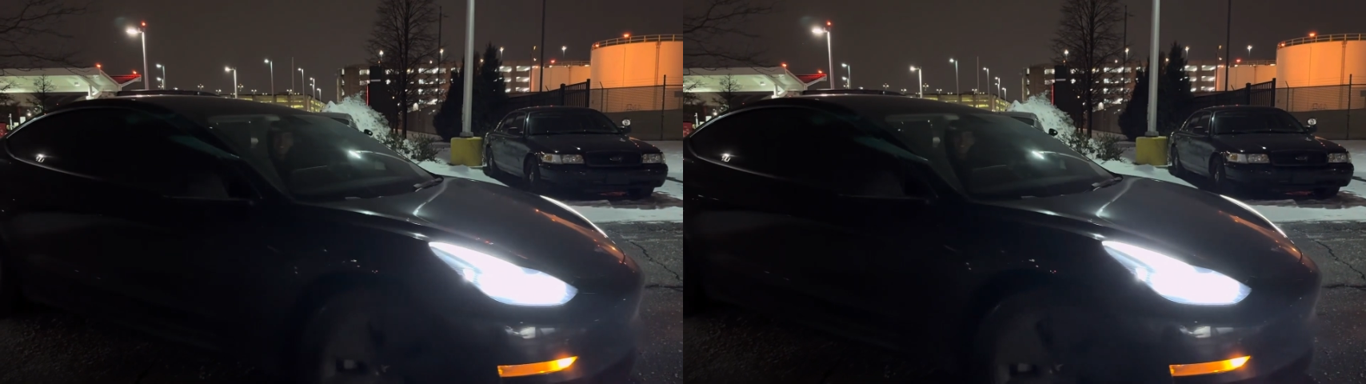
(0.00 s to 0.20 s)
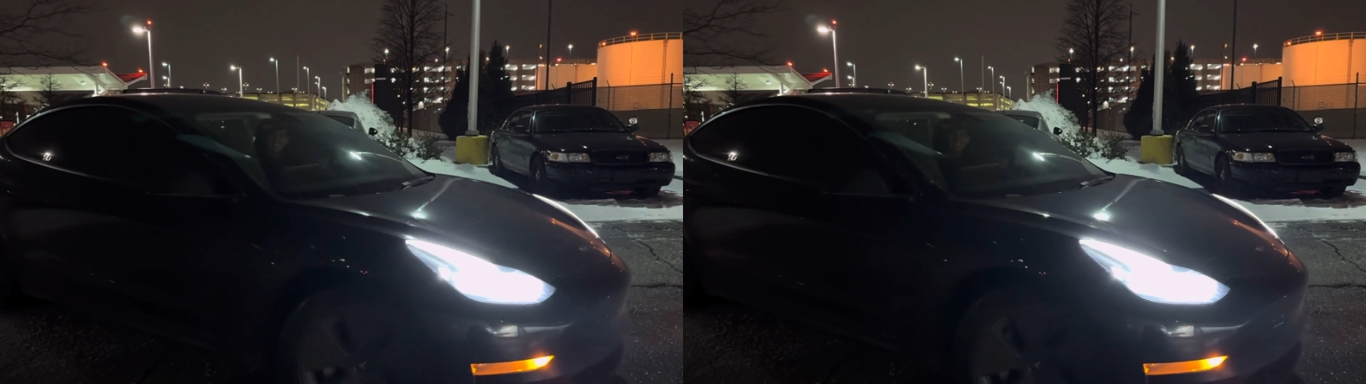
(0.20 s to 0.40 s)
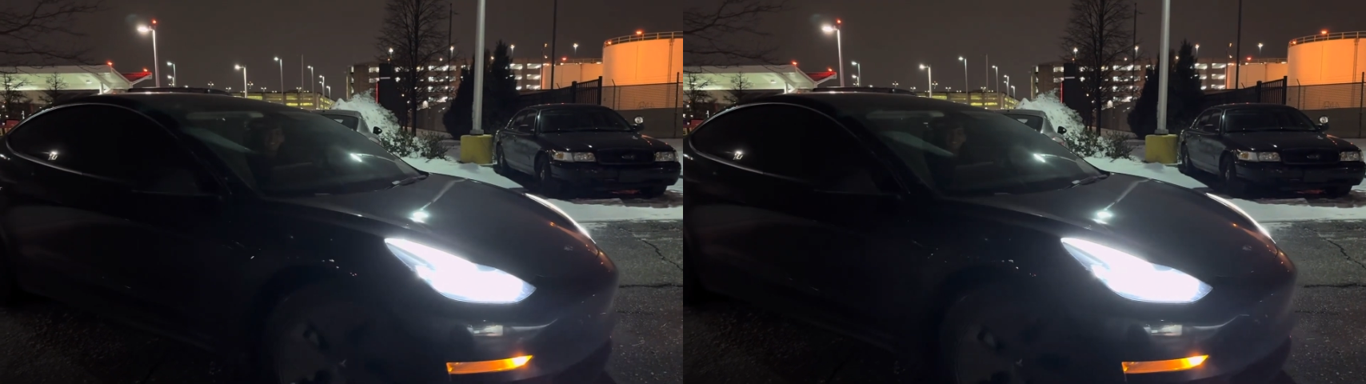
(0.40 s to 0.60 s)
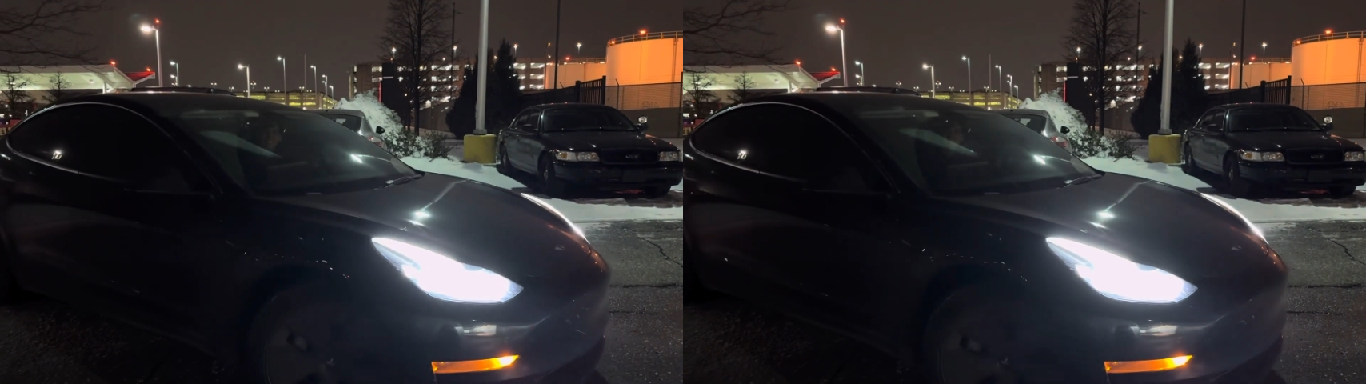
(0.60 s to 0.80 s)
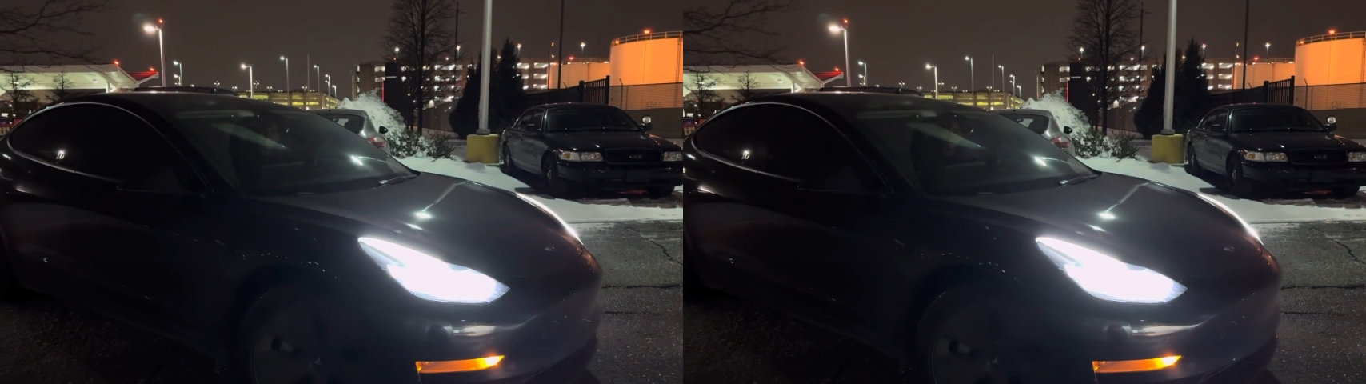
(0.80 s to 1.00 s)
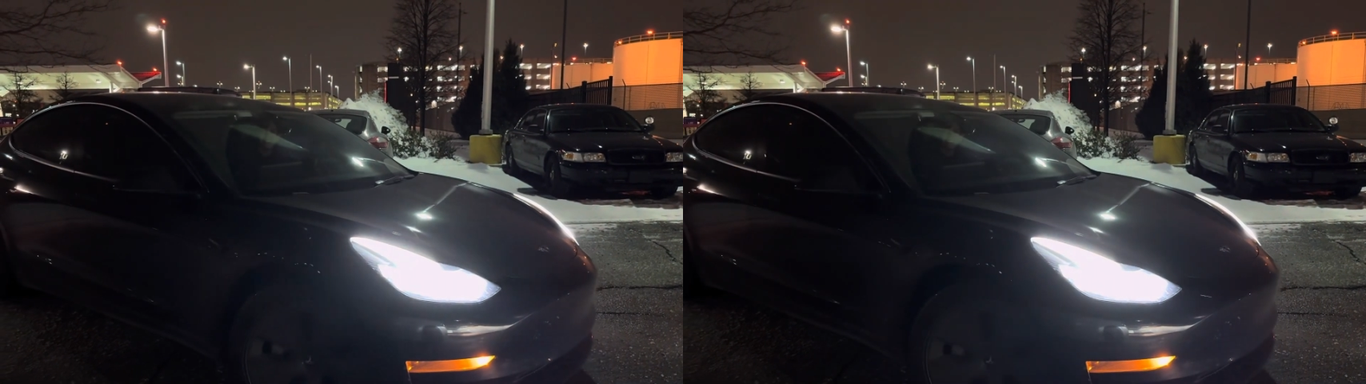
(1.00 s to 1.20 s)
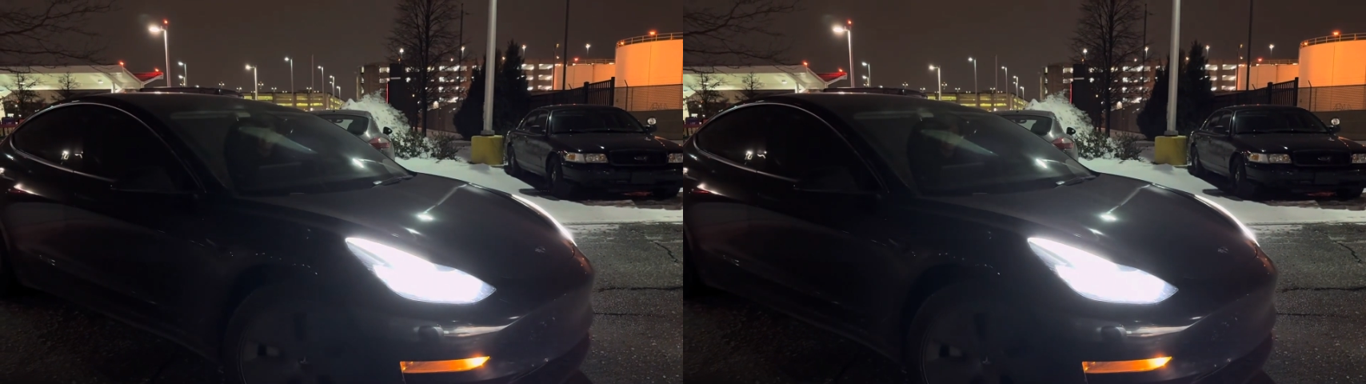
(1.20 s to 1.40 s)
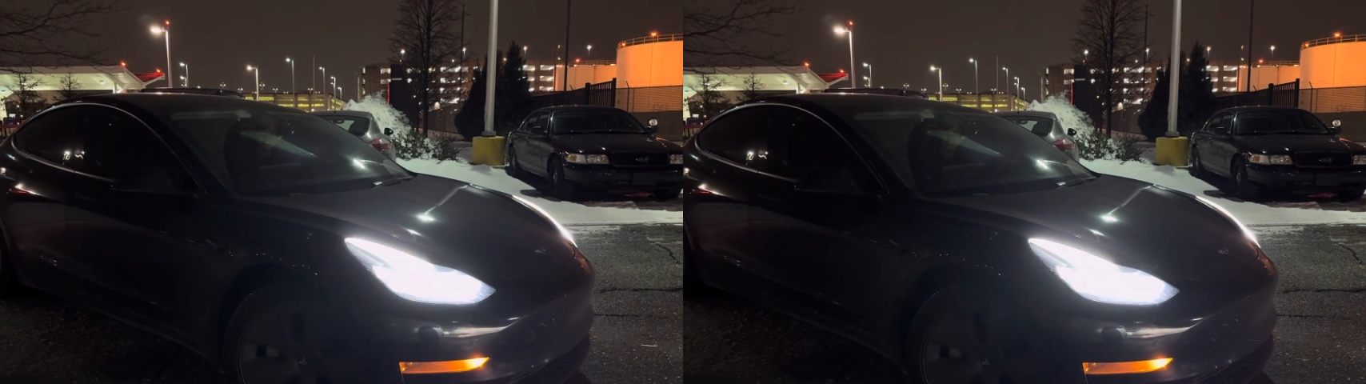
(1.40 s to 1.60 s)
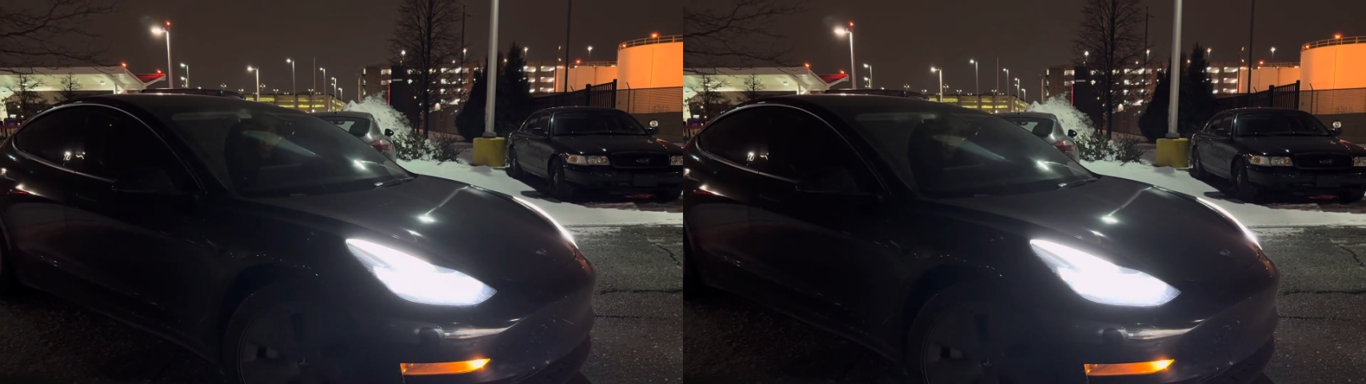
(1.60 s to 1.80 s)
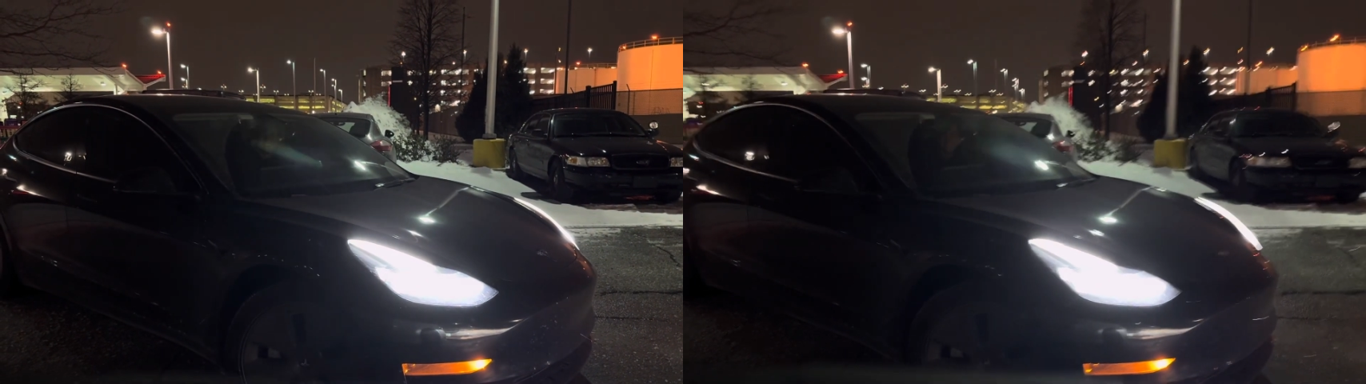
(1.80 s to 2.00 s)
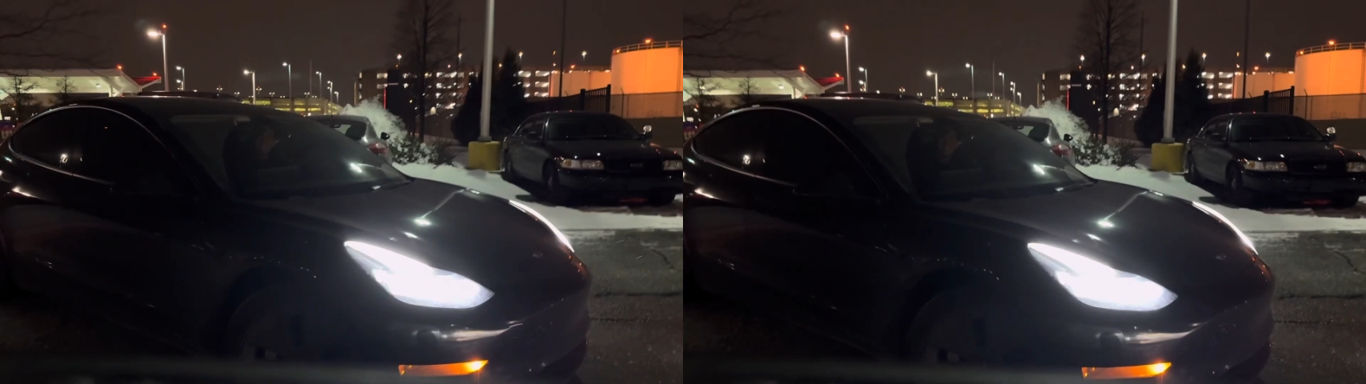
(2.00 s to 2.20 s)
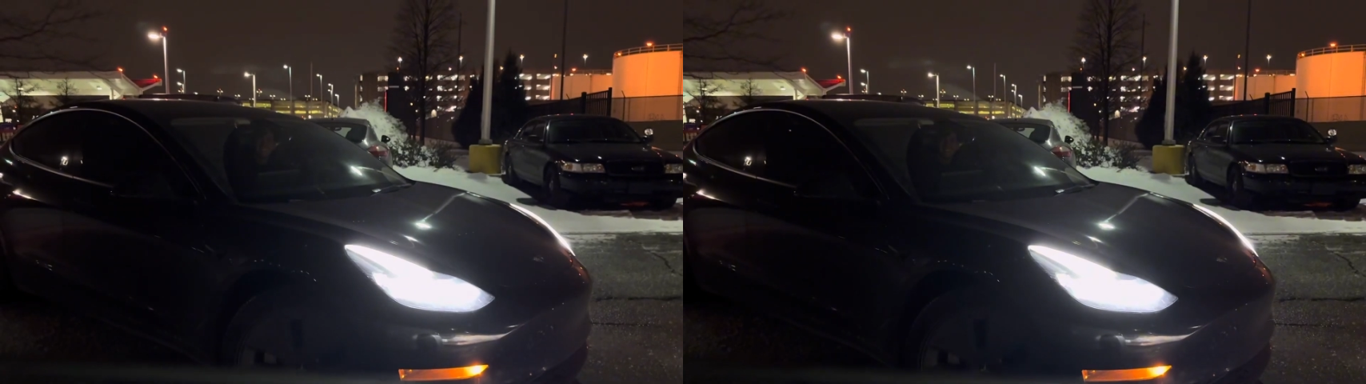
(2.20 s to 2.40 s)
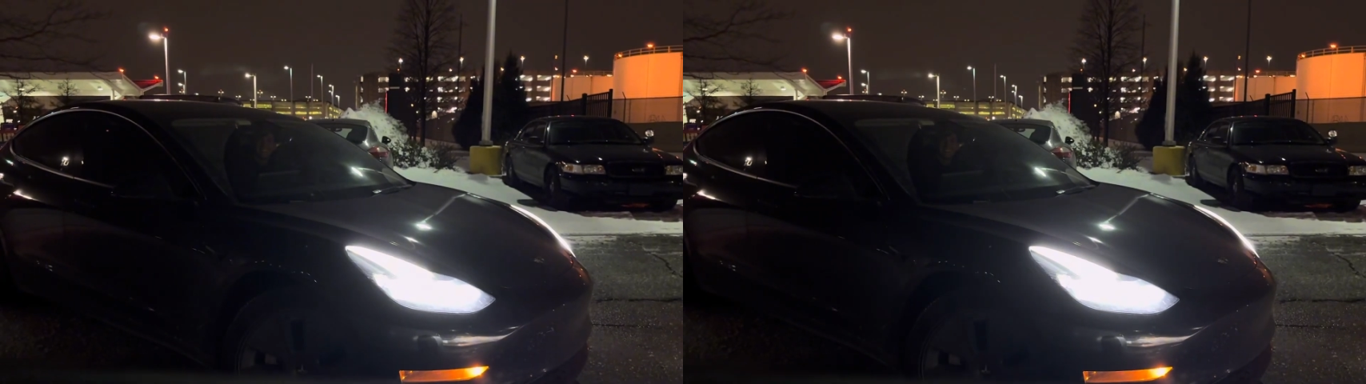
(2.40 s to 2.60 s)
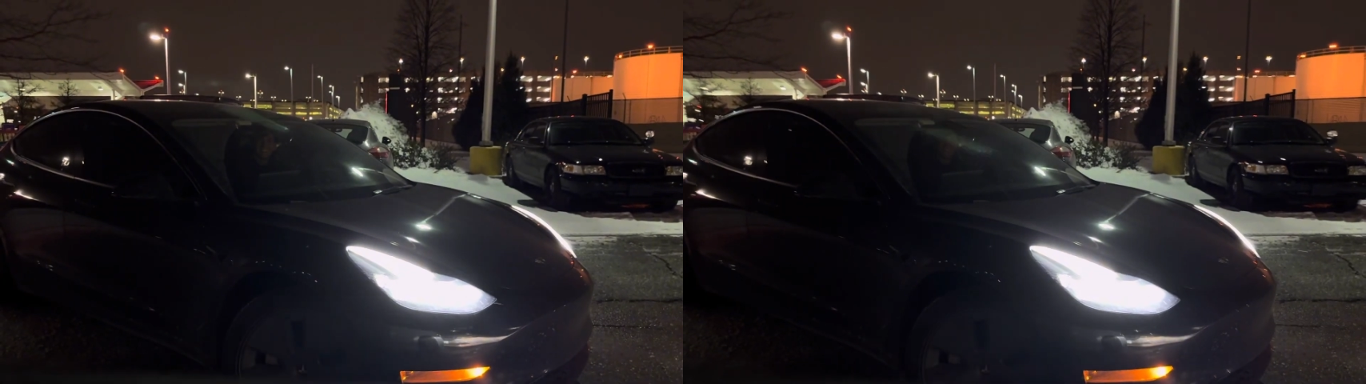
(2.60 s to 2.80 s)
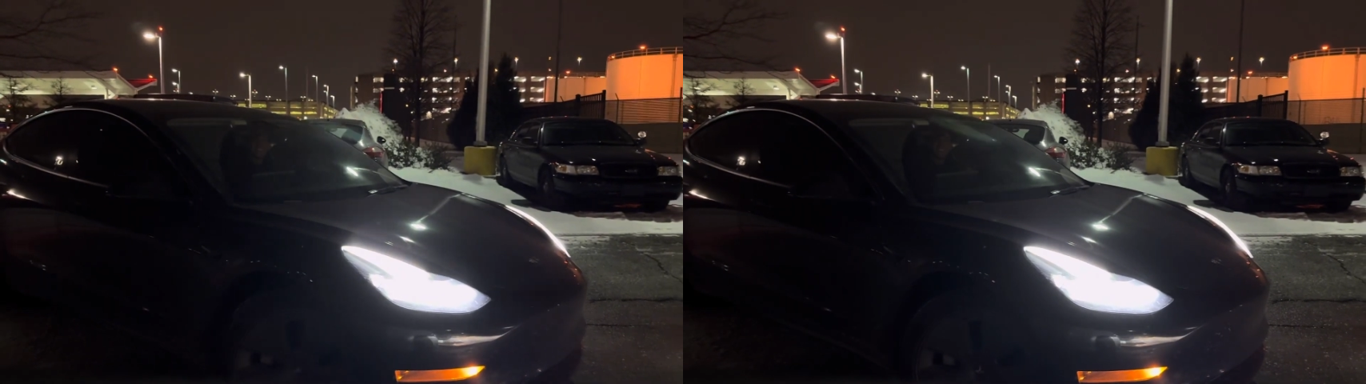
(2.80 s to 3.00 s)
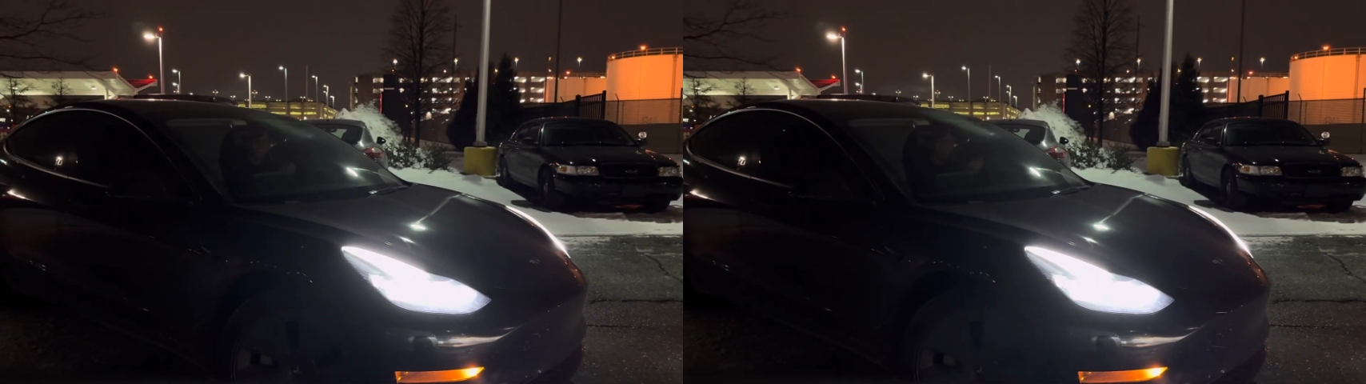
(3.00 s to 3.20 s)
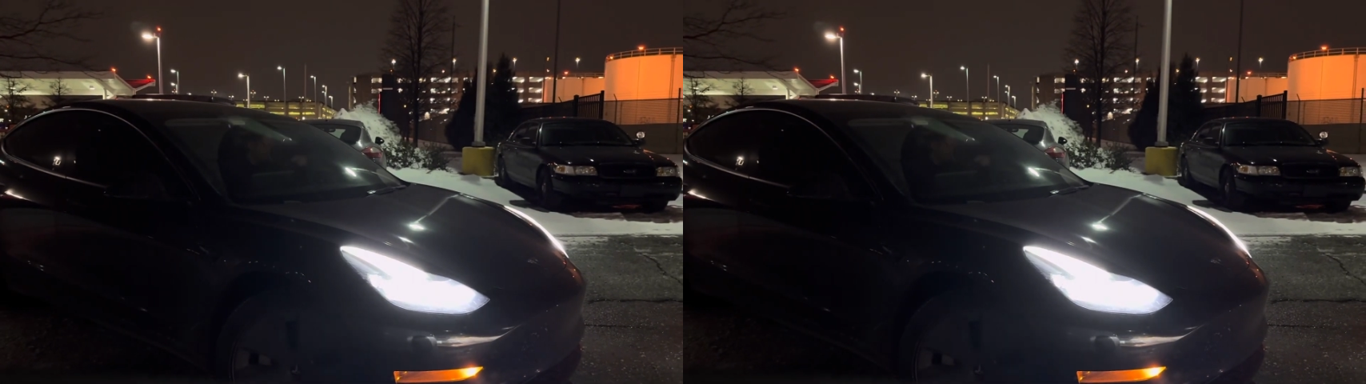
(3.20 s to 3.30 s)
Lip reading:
[unreadable: no face in view]